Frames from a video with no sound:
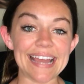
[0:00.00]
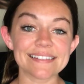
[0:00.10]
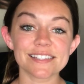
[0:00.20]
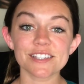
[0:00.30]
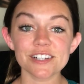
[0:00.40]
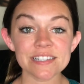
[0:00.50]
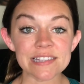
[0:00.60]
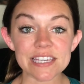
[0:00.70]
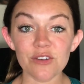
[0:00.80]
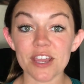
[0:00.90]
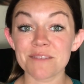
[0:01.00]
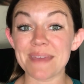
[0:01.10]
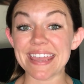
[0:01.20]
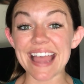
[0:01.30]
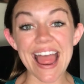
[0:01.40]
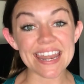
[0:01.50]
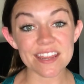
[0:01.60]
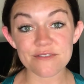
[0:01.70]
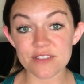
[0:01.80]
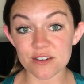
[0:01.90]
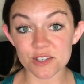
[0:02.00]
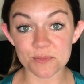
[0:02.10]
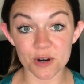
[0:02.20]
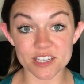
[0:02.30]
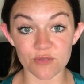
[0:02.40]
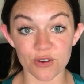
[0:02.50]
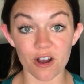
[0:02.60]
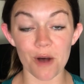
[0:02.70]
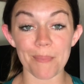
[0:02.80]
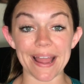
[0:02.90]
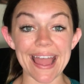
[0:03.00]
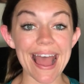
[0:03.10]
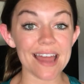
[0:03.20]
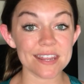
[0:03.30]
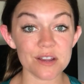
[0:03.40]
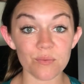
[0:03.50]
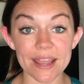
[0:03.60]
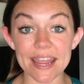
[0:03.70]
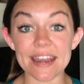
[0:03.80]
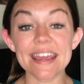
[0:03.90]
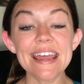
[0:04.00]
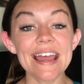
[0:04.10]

And certainly you can make any of those more difficult by adding weight,